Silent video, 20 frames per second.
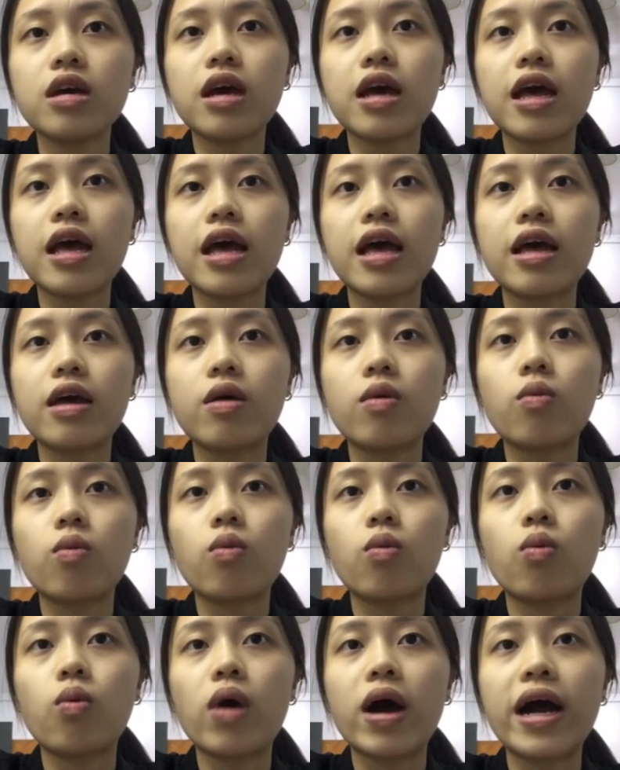
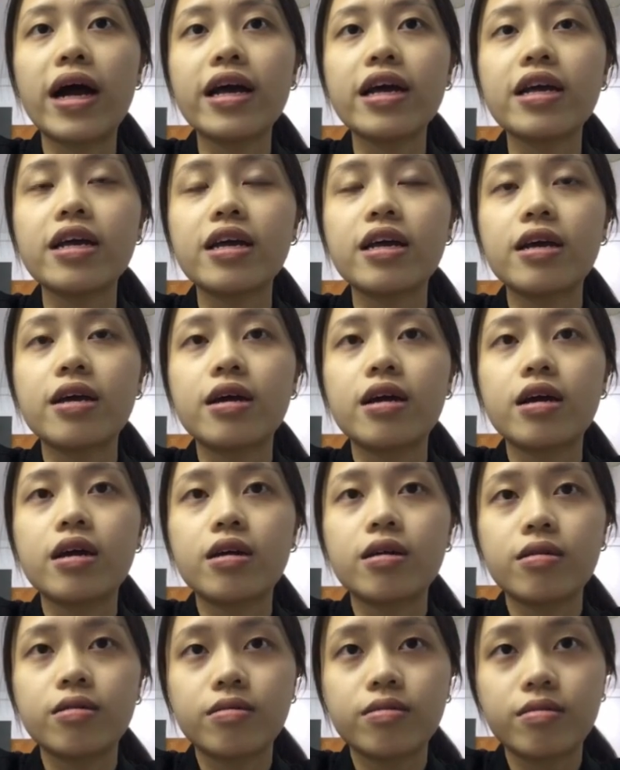and y
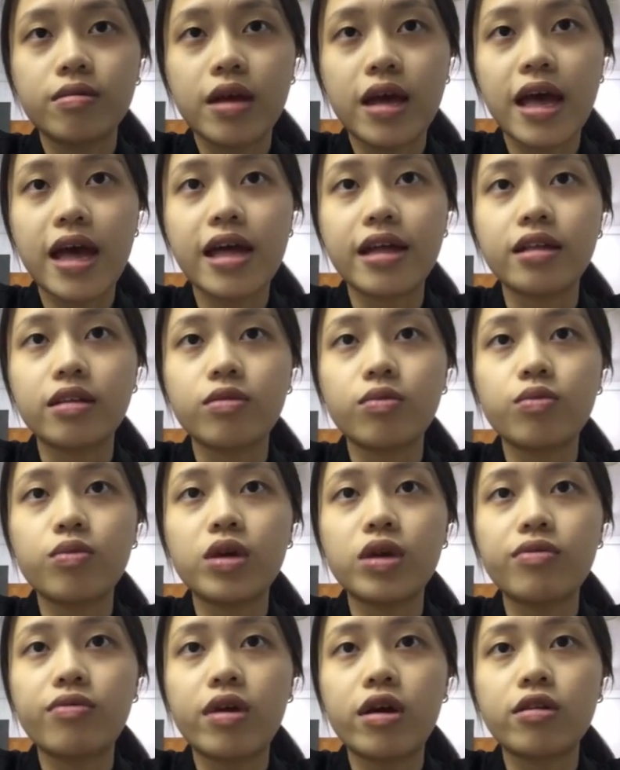and
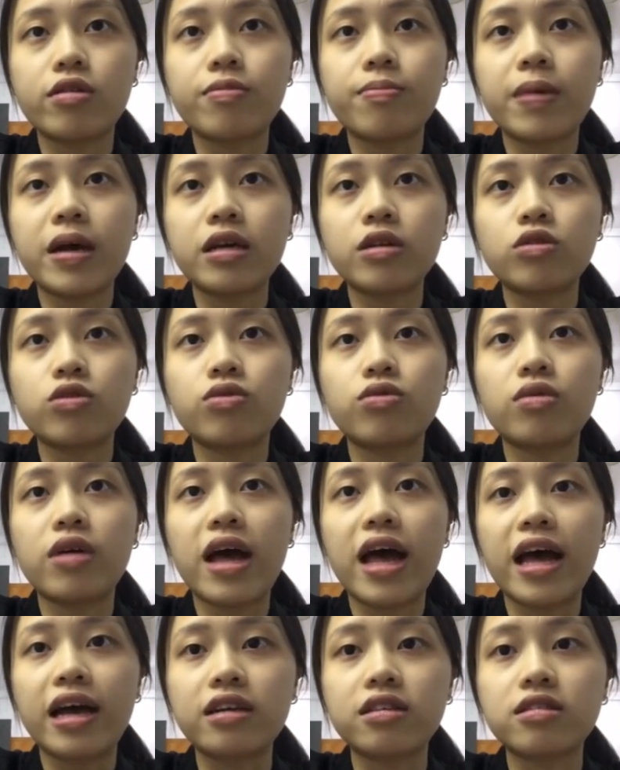with respect to
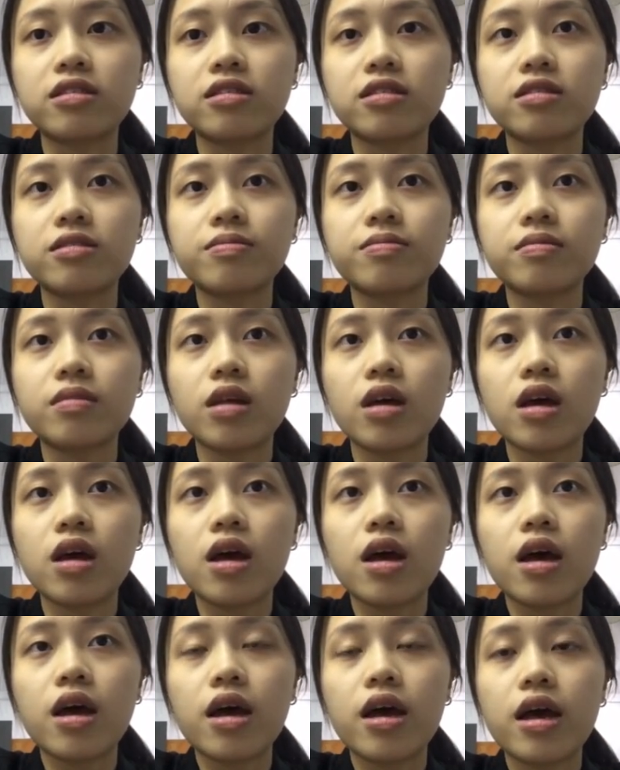x.
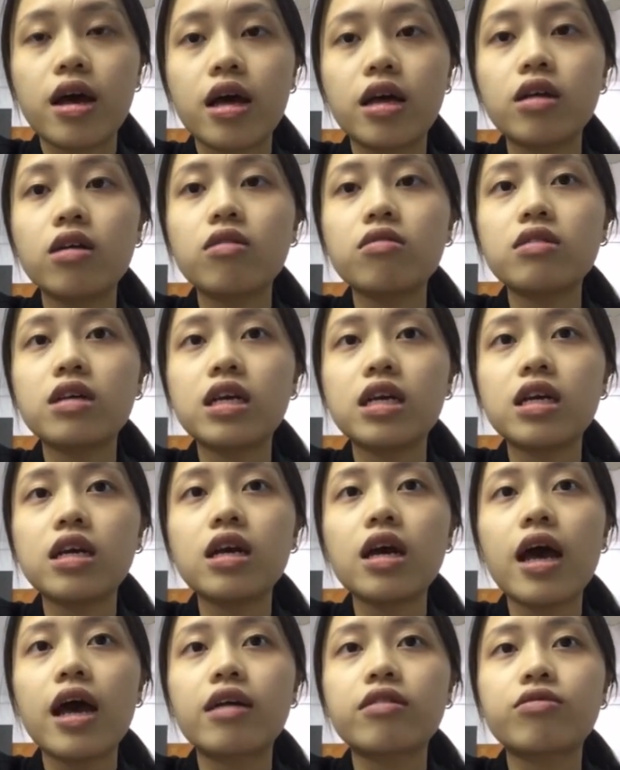And ODE
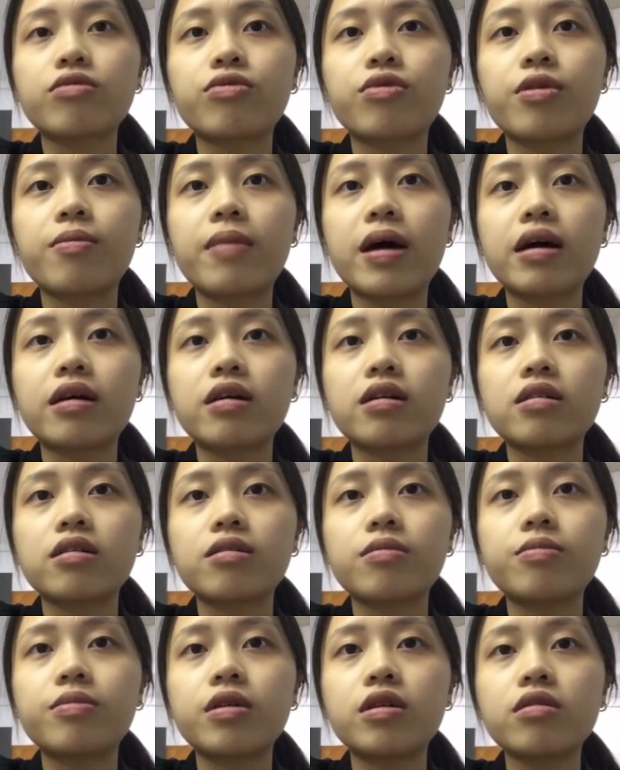has
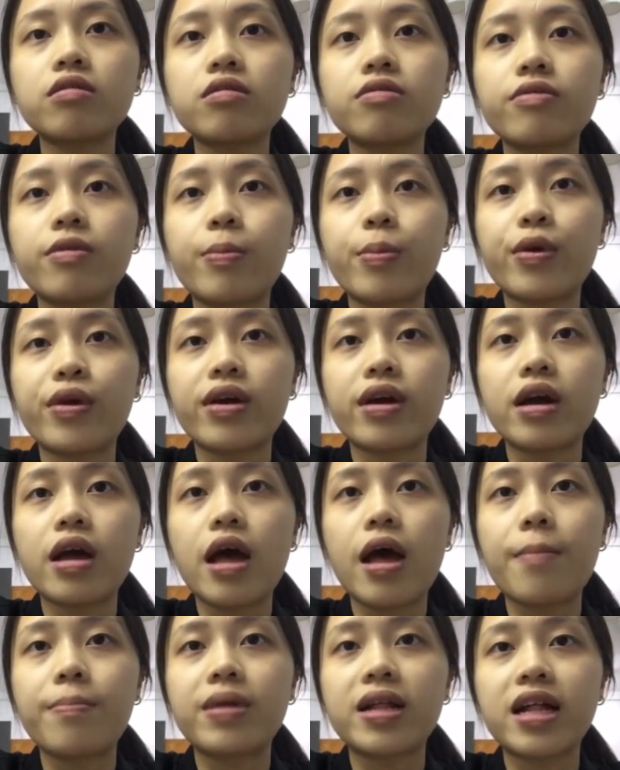remarkable
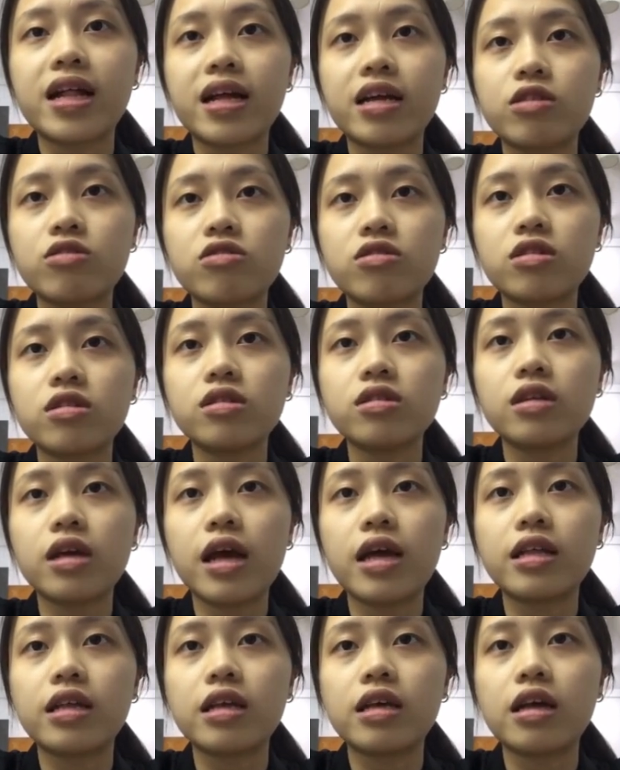application,
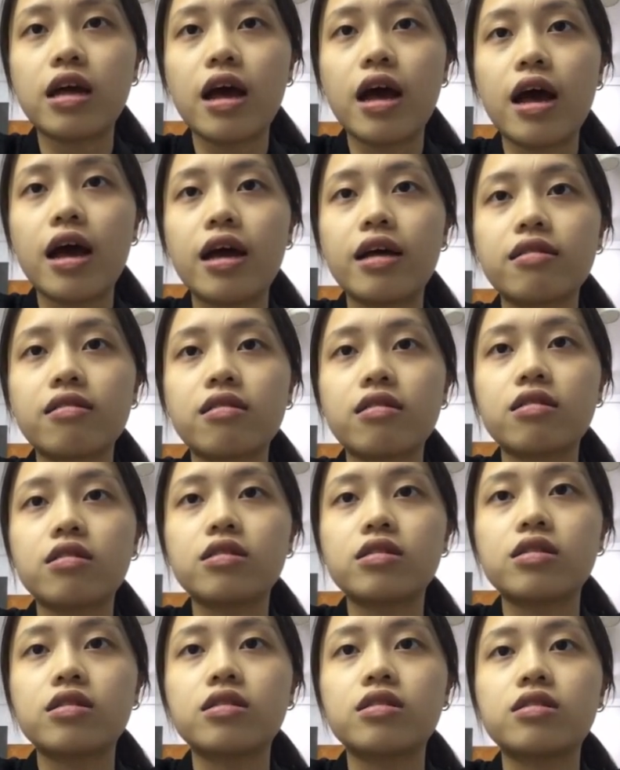and it has
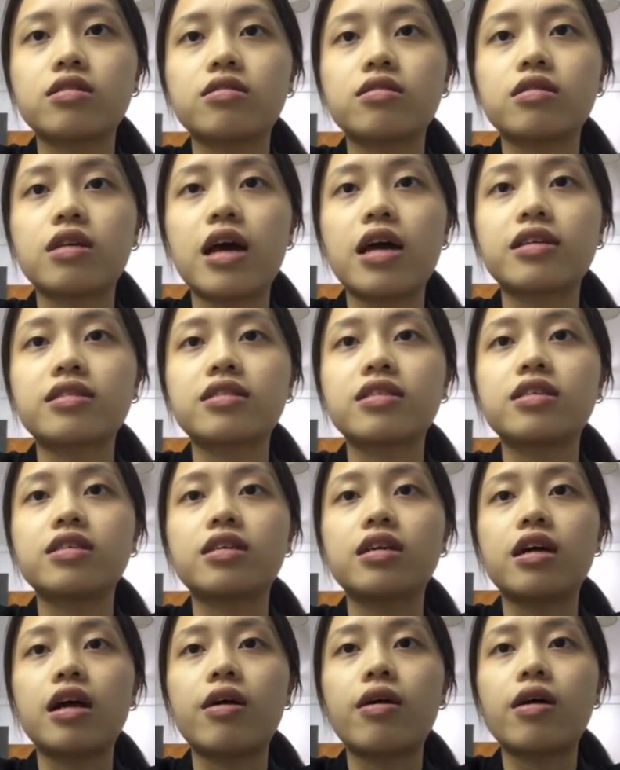the